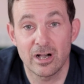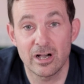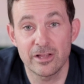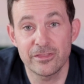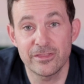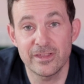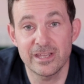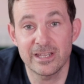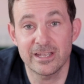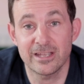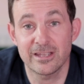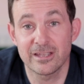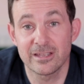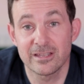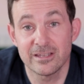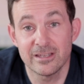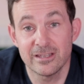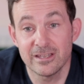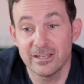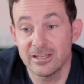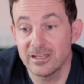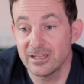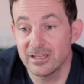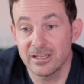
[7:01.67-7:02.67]
I think
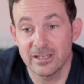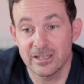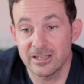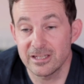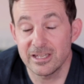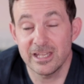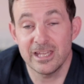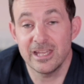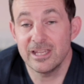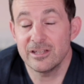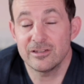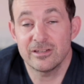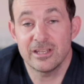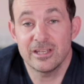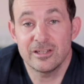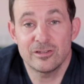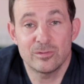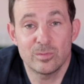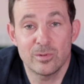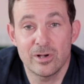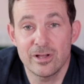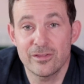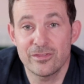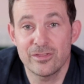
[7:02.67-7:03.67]

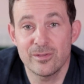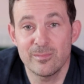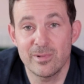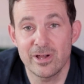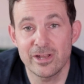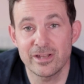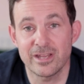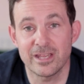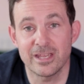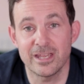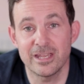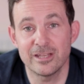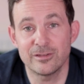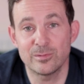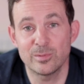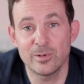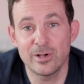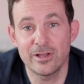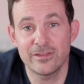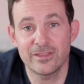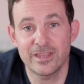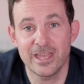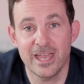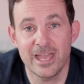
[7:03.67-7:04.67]
it's worth the money. It's
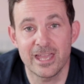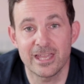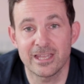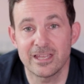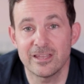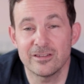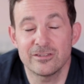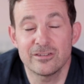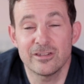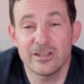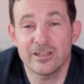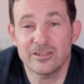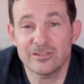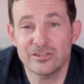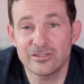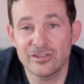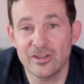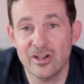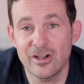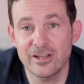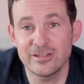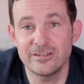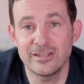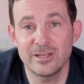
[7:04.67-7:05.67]
worth getting. It's an
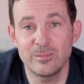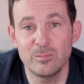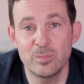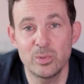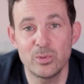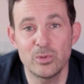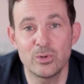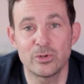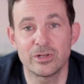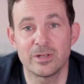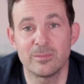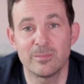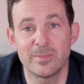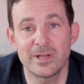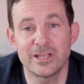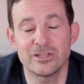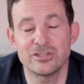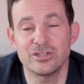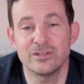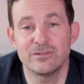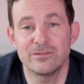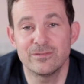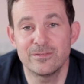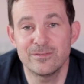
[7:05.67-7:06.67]
exciting board. It
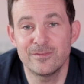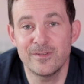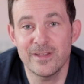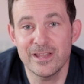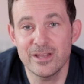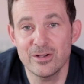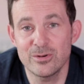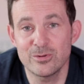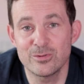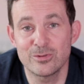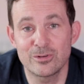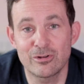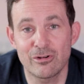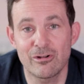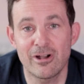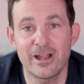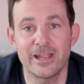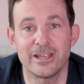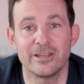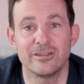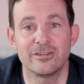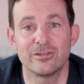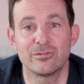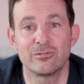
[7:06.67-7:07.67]
makes you feel
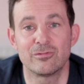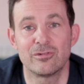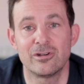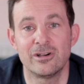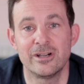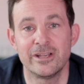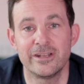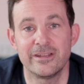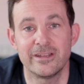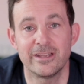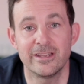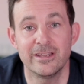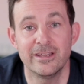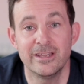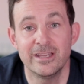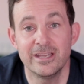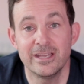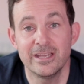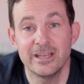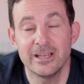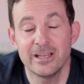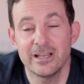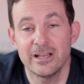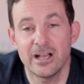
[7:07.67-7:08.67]
great to ride it.
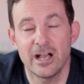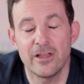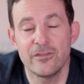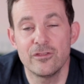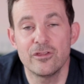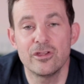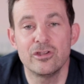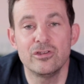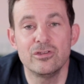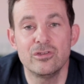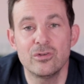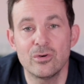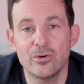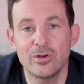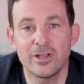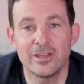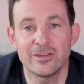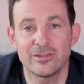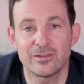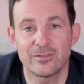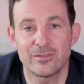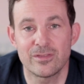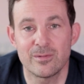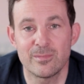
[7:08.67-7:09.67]
And the
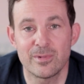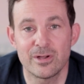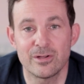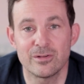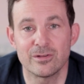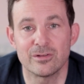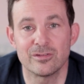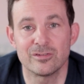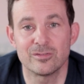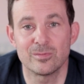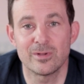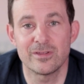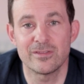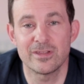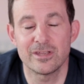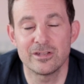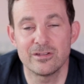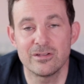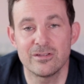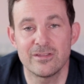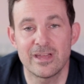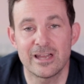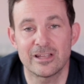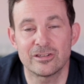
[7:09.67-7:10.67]
noise of the motors when they
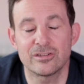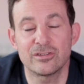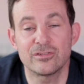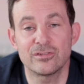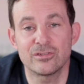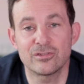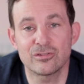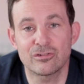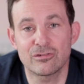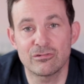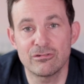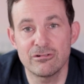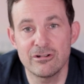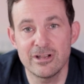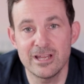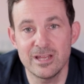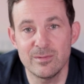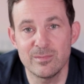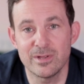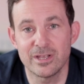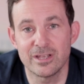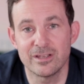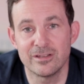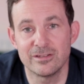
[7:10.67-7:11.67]
do that
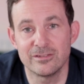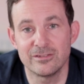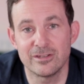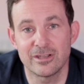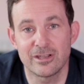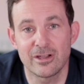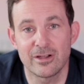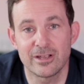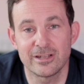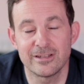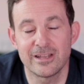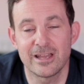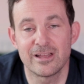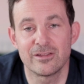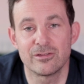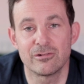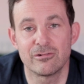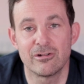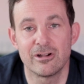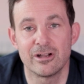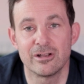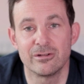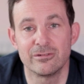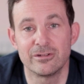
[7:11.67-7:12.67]
screaming as you're going down the
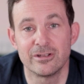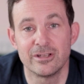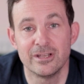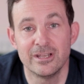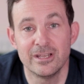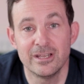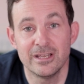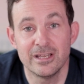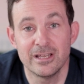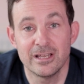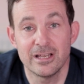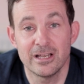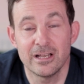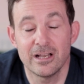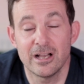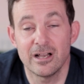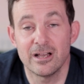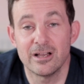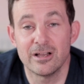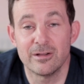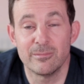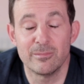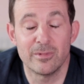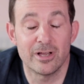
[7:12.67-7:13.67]
road.
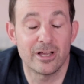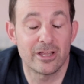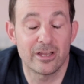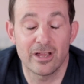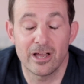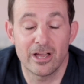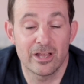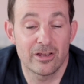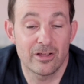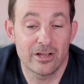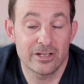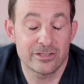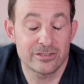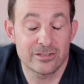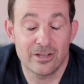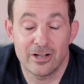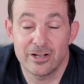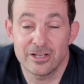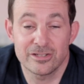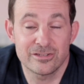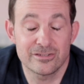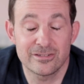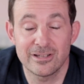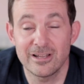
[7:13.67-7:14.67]
And
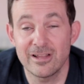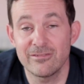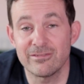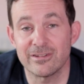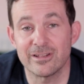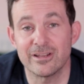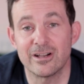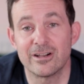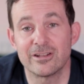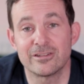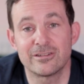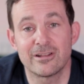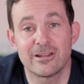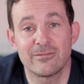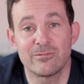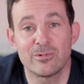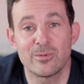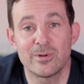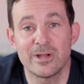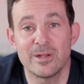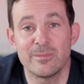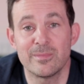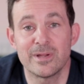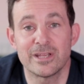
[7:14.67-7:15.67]
I just love it. I love the
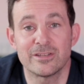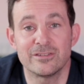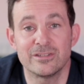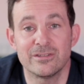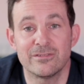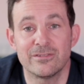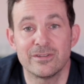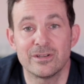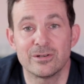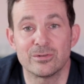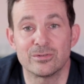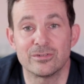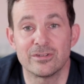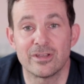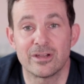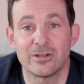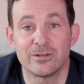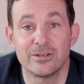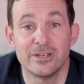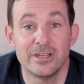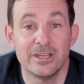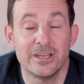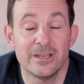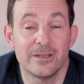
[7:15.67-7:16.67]
way it makes you feel. So,